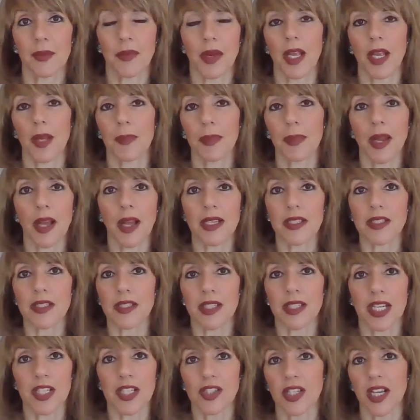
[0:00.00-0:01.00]
applied
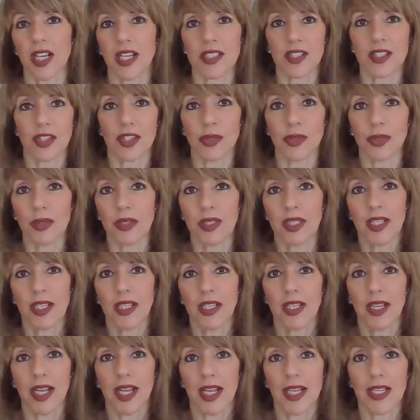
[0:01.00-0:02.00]
to National Art School
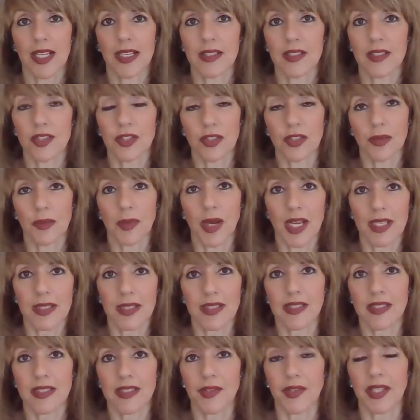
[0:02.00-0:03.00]
to do a
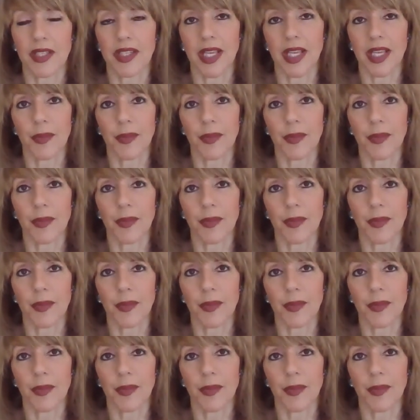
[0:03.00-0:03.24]
master's degree.